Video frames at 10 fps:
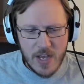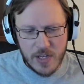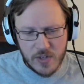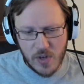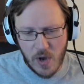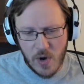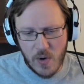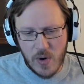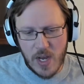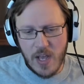
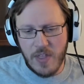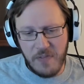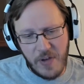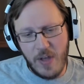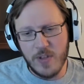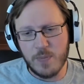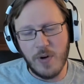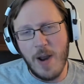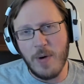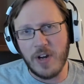So they found this
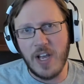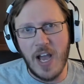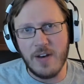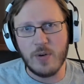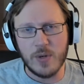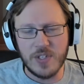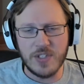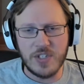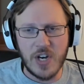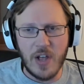Primarch guy, and of course
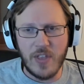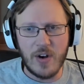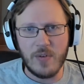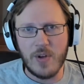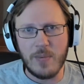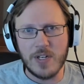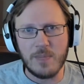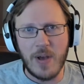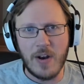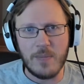as a child they don't know much
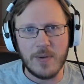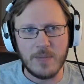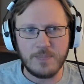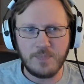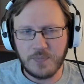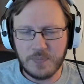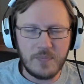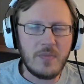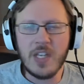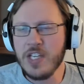about him, and
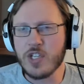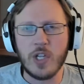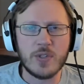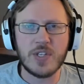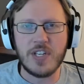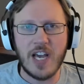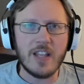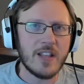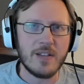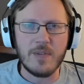he's close to
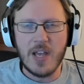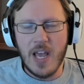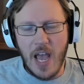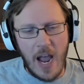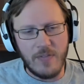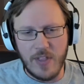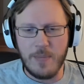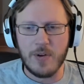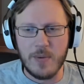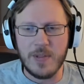death, and after they
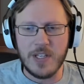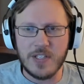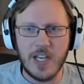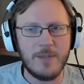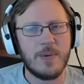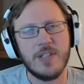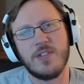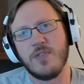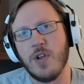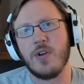put him in these death pits,
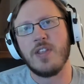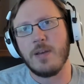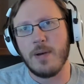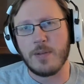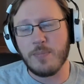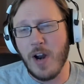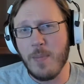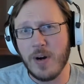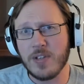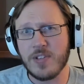if you know anything about the
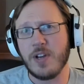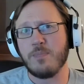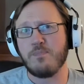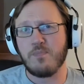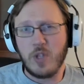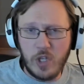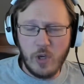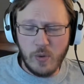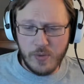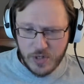Primarchs, they're
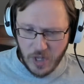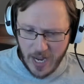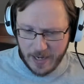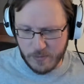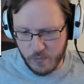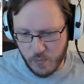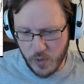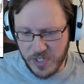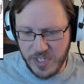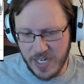huge, like
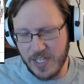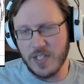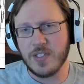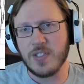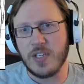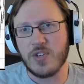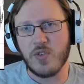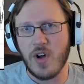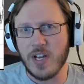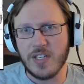ridiculously
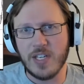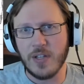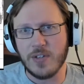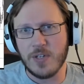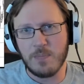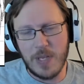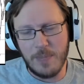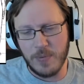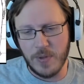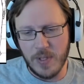strong, intelligent
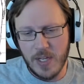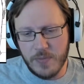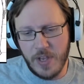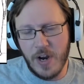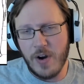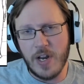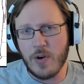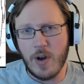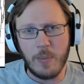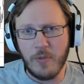people. They're
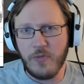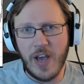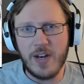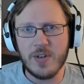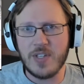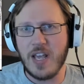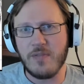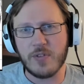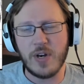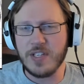incredible fighters, they
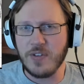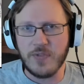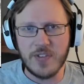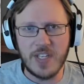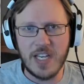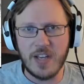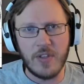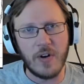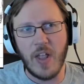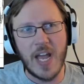have crazy physique,
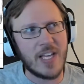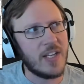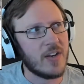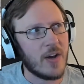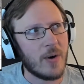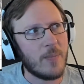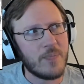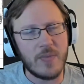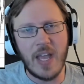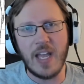they're like,
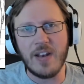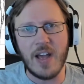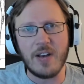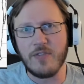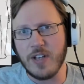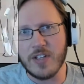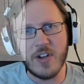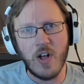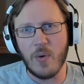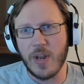8-9 feet
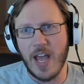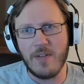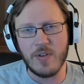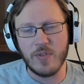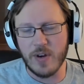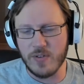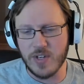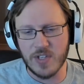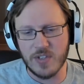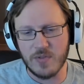tall, what have you, they're
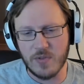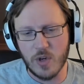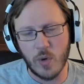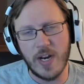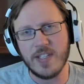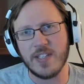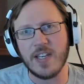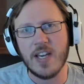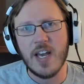just crazy.